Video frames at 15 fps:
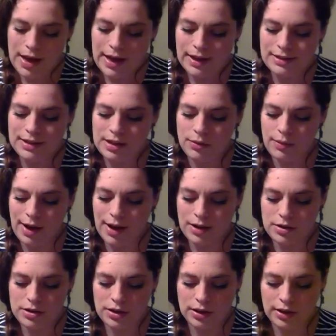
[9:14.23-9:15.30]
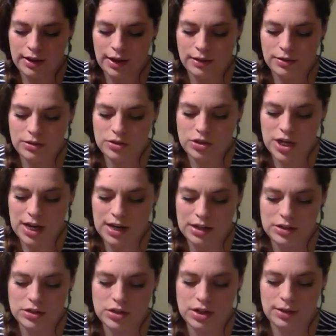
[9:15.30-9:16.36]
As he watched, the clouds
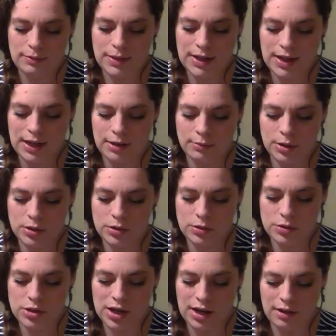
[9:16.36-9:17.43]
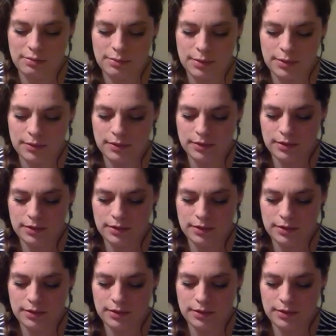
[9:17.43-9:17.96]
changed and became a new shape.